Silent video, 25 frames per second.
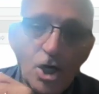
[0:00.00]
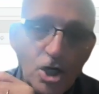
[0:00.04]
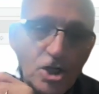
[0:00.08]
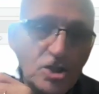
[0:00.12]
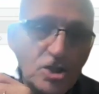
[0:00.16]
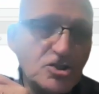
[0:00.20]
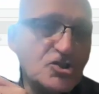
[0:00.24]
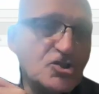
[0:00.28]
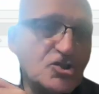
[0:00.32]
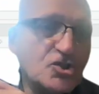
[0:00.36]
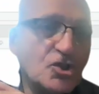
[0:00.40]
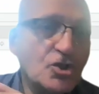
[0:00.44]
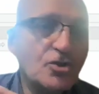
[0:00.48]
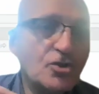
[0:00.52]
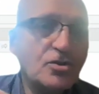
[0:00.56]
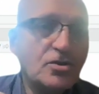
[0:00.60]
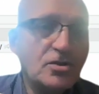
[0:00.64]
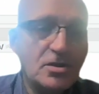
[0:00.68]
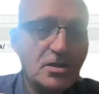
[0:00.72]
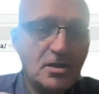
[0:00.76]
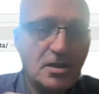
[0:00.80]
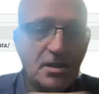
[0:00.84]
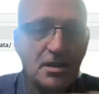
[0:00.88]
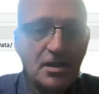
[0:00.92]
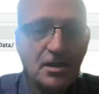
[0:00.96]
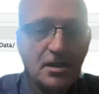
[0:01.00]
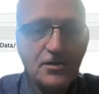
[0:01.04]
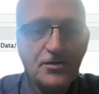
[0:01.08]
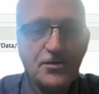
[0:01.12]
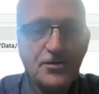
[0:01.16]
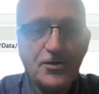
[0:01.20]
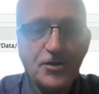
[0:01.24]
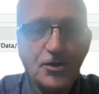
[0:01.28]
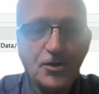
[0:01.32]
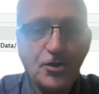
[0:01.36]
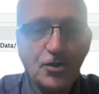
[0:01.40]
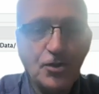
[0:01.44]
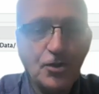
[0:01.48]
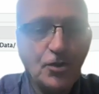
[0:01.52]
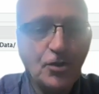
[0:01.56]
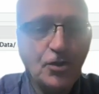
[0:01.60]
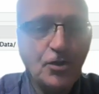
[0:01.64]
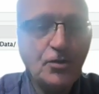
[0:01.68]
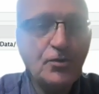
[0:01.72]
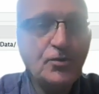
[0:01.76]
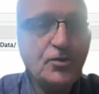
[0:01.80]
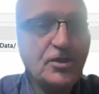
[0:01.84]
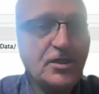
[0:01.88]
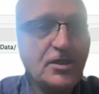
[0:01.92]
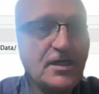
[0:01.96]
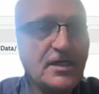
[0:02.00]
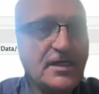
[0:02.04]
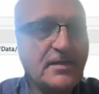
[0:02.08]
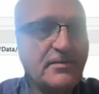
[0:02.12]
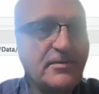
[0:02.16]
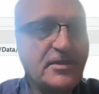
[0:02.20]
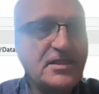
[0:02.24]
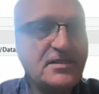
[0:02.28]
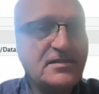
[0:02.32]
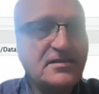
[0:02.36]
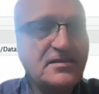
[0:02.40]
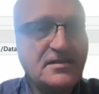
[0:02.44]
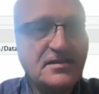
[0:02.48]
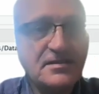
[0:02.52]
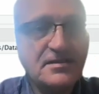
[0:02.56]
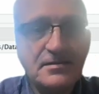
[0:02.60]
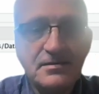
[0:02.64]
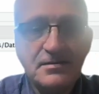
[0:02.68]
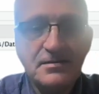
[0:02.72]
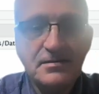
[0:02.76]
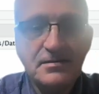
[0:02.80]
Also, the lower limit,